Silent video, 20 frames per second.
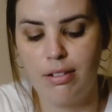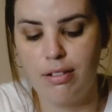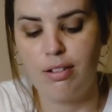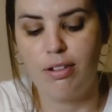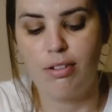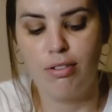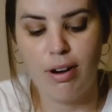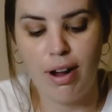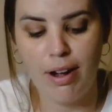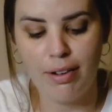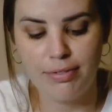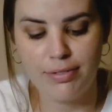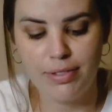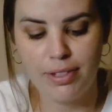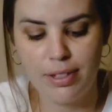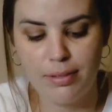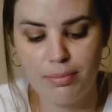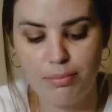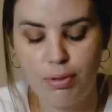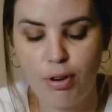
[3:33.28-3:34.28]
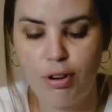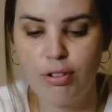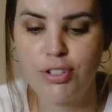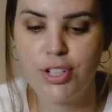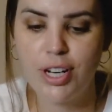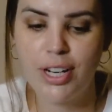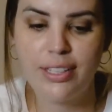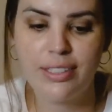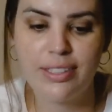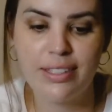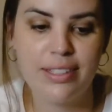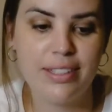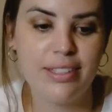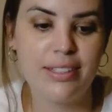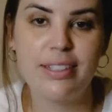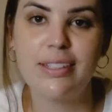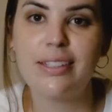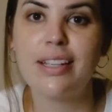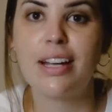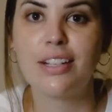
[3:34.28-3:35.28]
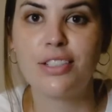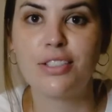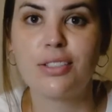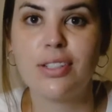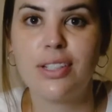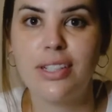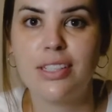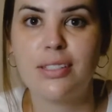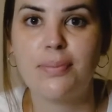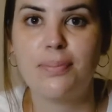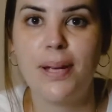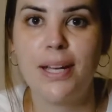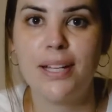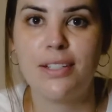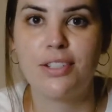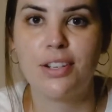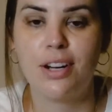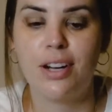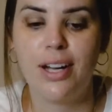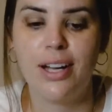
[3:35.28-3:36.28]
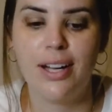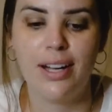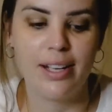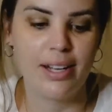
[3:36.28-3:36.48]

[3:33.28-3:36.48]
craft projects, this is actually a spare tire.